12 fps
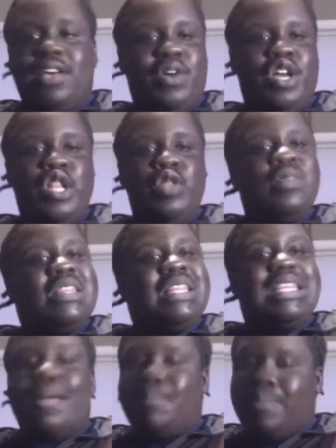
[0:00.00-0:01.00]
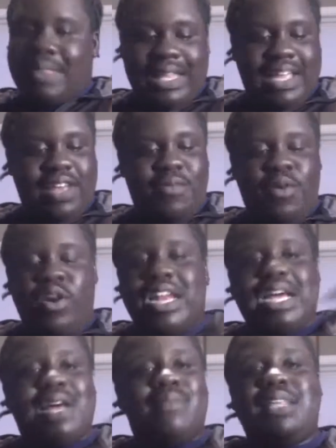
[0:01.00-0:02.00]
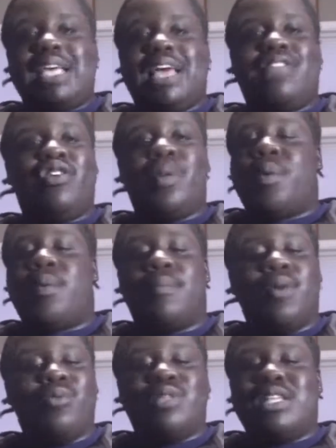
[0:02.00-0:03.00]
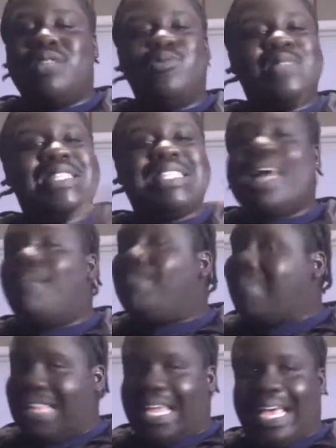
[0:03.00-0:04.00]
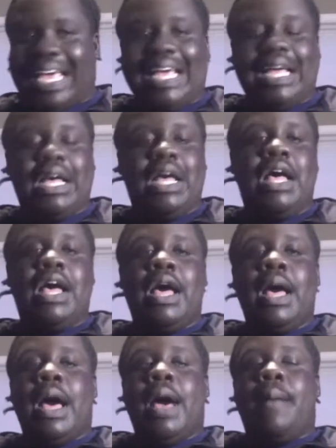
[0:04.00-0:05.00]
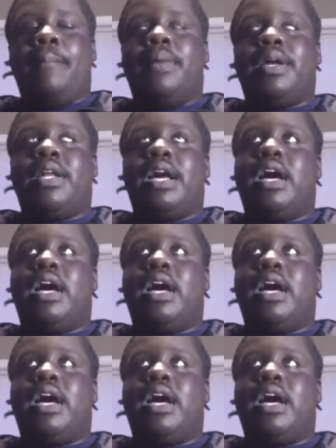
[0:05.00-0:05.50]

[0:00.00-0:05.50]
We're gonna do something. We're gonna come together and promote and do something. But